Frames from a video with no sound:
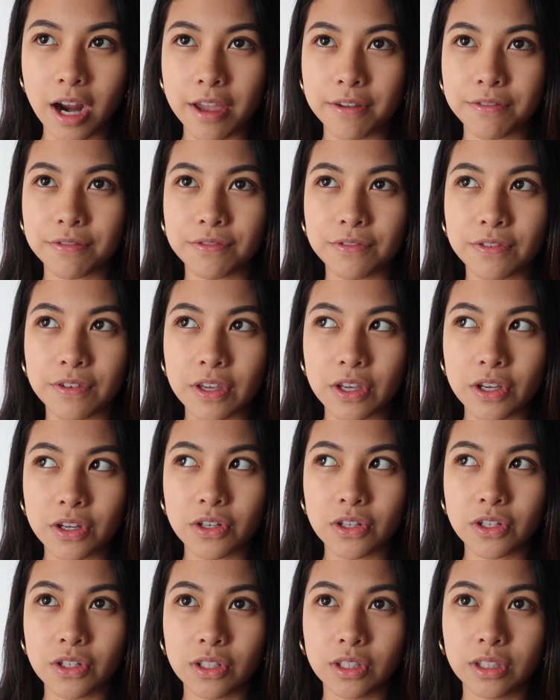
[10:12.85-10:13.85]
I
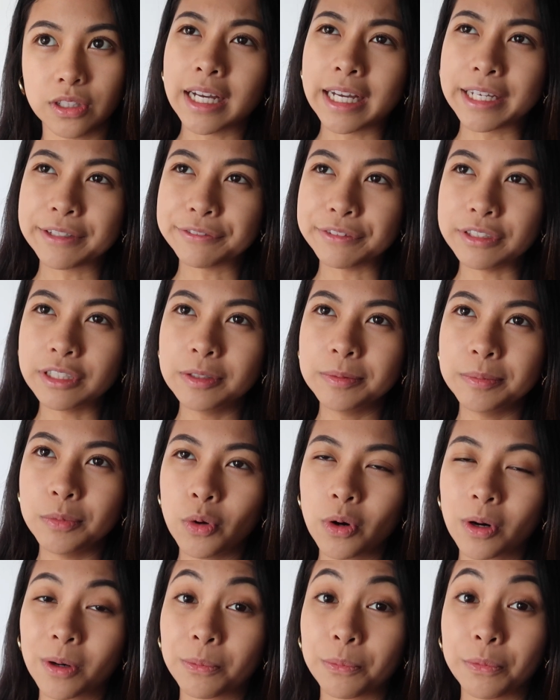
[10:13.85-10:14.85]
feel I feel
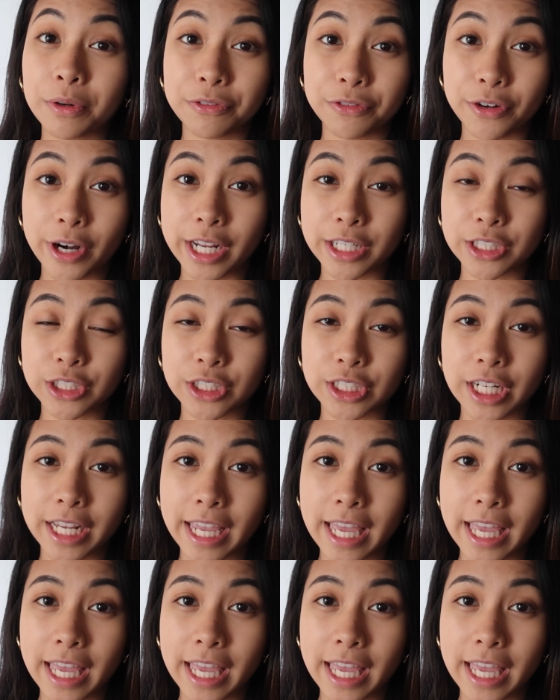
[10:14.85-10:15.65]
more refreshed, I